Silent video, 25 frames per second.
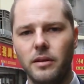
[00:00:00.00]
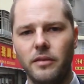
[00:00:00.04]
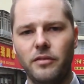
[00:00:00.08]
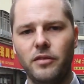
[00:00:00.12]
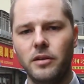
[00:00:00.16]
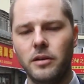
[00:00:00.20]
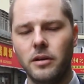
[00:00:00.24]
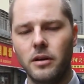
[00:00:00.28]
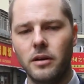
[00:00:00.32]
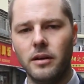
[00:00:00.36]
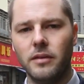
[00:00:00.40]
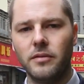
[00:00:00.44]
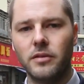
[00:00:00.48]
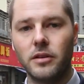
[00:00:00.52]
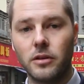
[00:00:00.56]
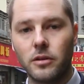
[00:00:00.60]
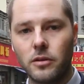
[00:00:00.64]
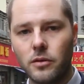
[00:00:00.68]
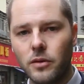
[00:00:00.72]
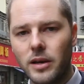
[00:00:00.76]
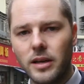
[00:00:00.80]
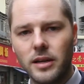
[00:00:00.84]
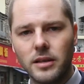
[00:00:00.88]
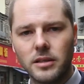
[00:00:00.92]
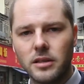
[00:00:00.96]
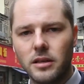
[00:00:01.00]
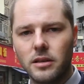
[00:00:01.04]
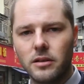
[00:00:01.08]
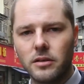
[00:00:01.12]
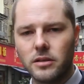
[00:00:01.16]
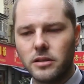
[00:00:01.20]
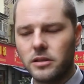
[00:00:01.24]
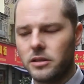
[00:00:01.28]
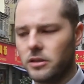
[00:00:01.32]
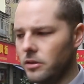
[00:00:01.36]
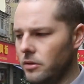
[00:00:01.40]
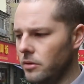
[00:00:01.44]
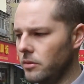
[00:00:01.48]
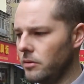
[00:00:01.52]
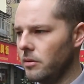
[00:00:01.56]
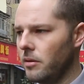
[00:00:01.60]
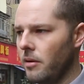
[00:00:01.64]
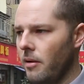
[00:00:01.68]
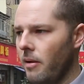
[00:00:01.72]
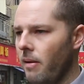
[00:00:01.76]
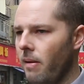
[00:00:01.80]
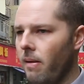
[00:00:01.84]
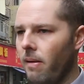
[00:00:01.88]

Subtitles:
if you don't have a degree, as long as you